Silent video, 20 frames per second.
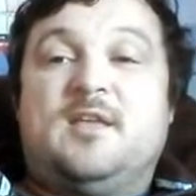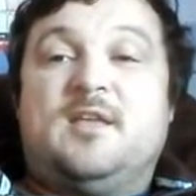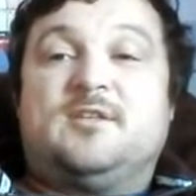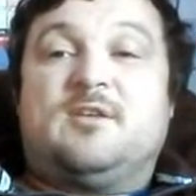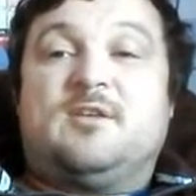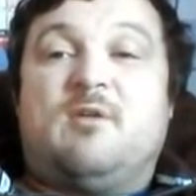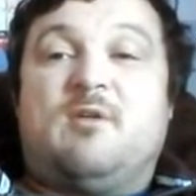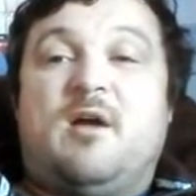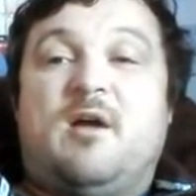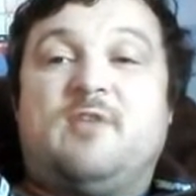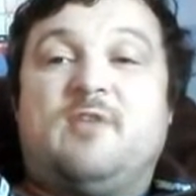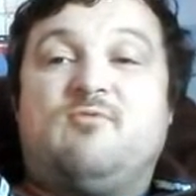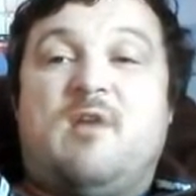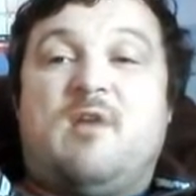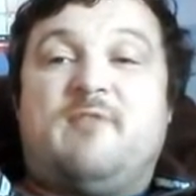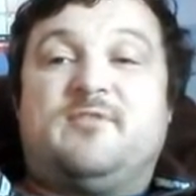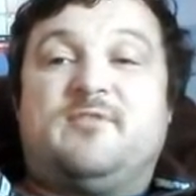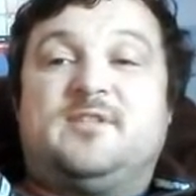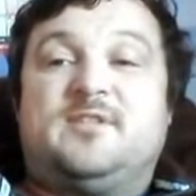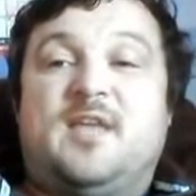So I'd
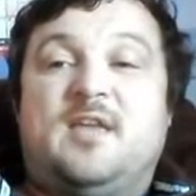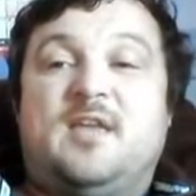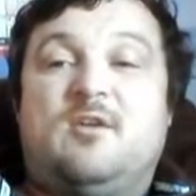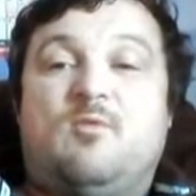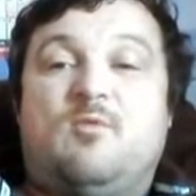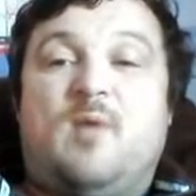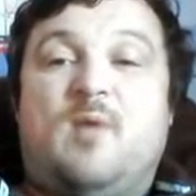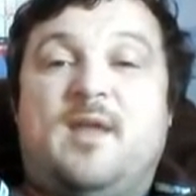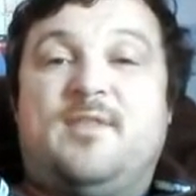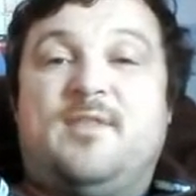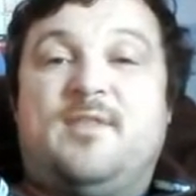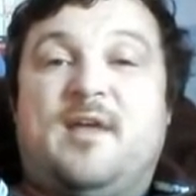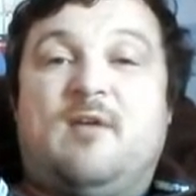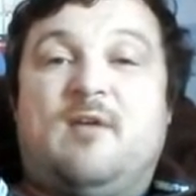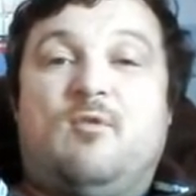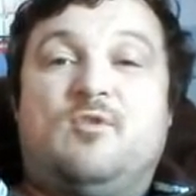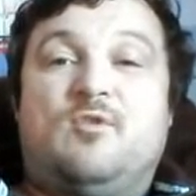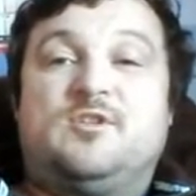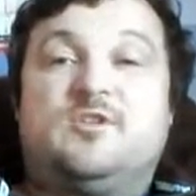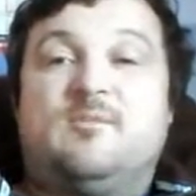rather take away that
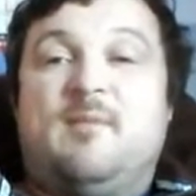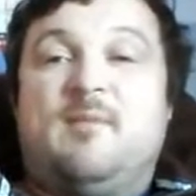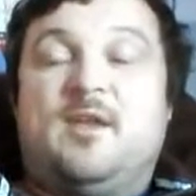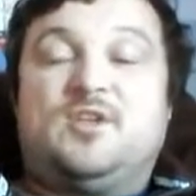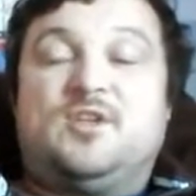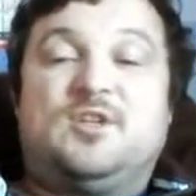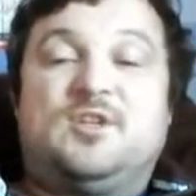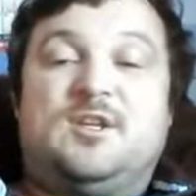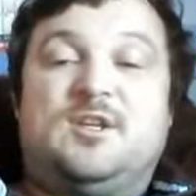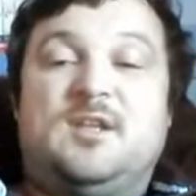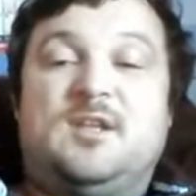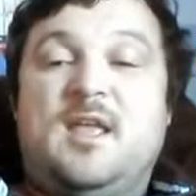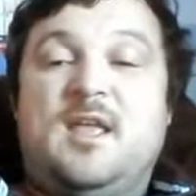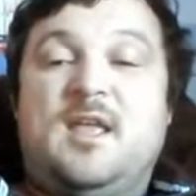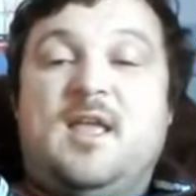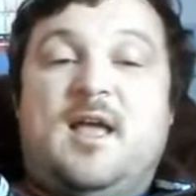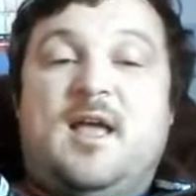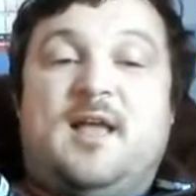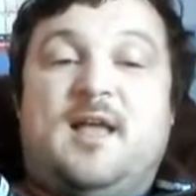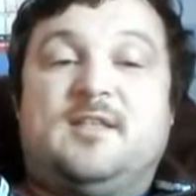automation
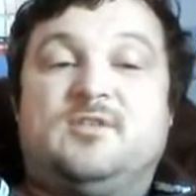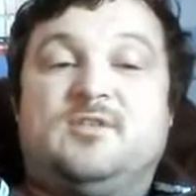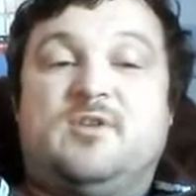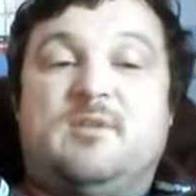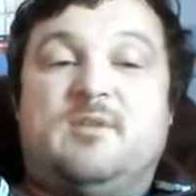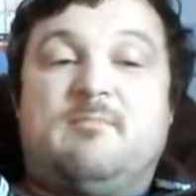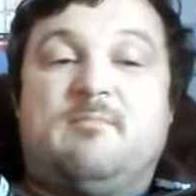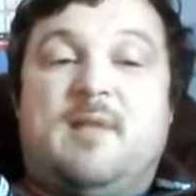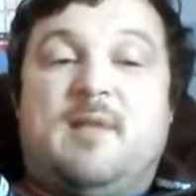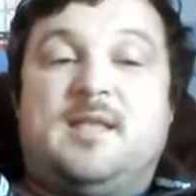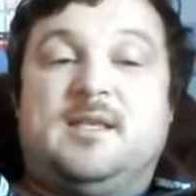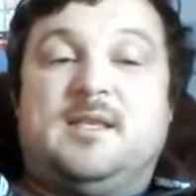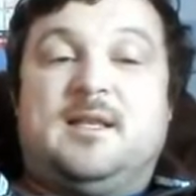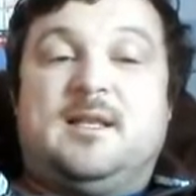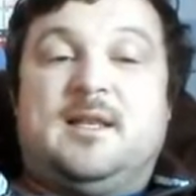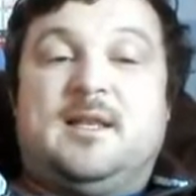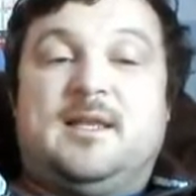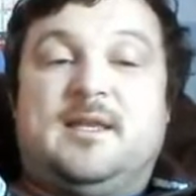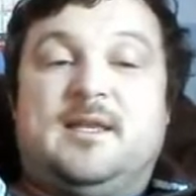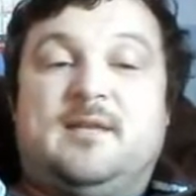and do it
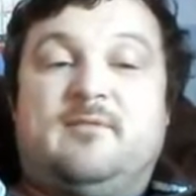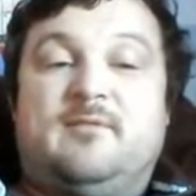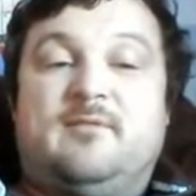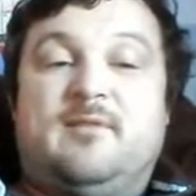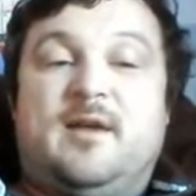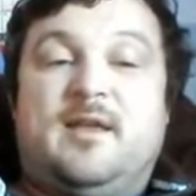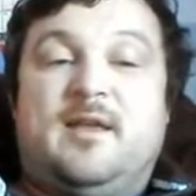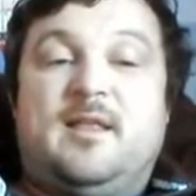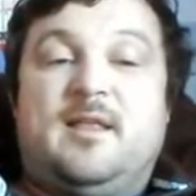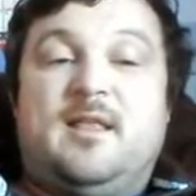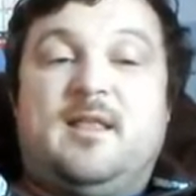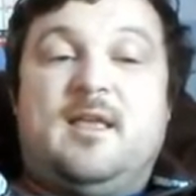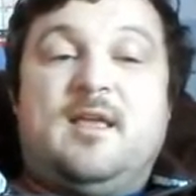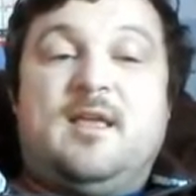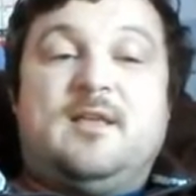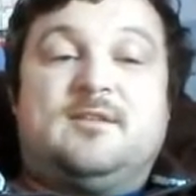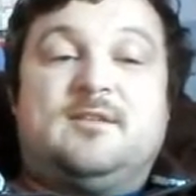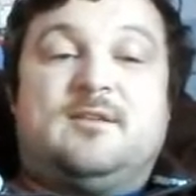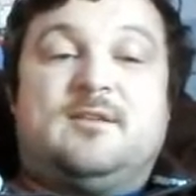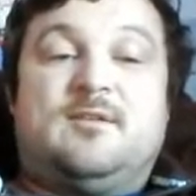manually, right?
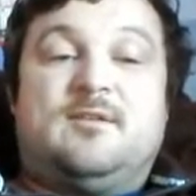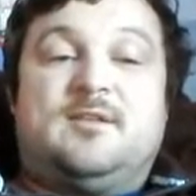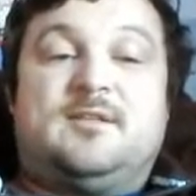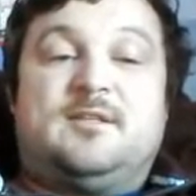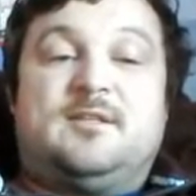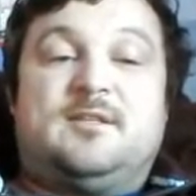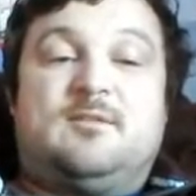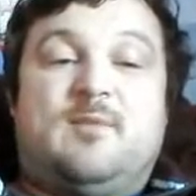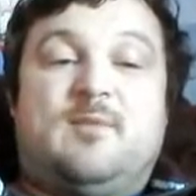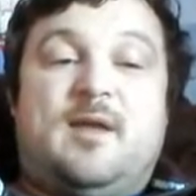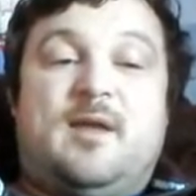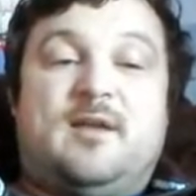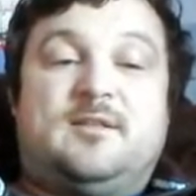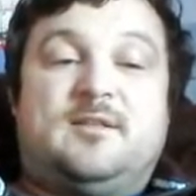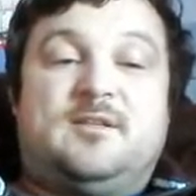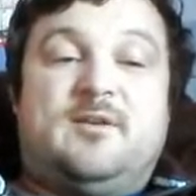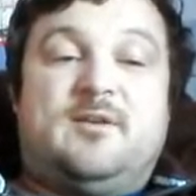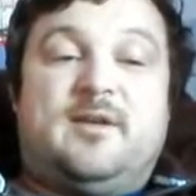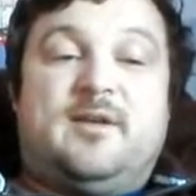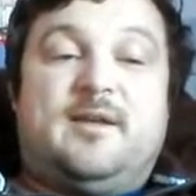So this is the way I
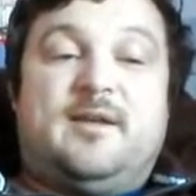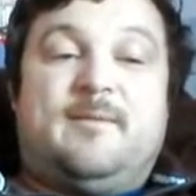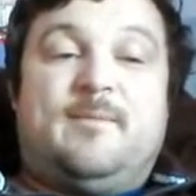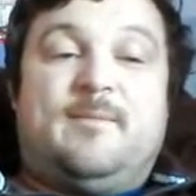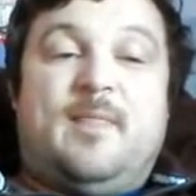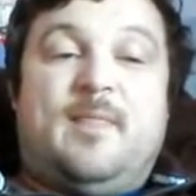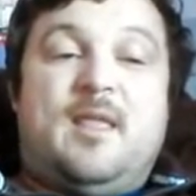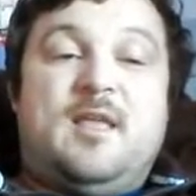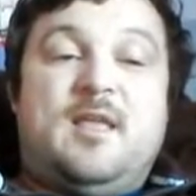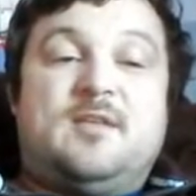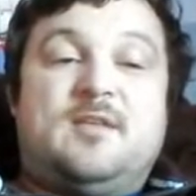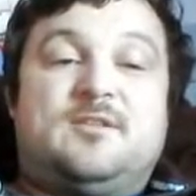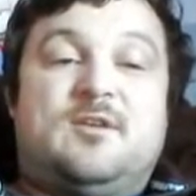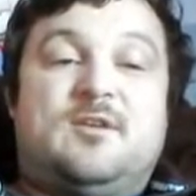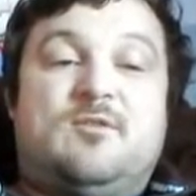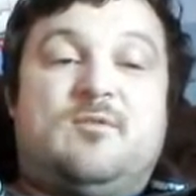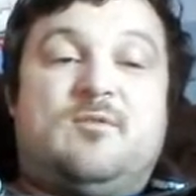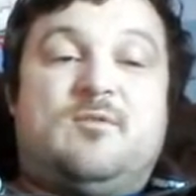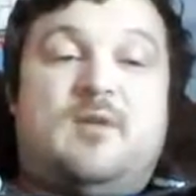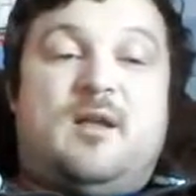do it.
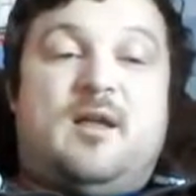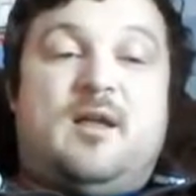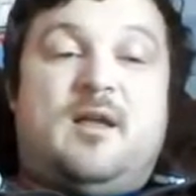So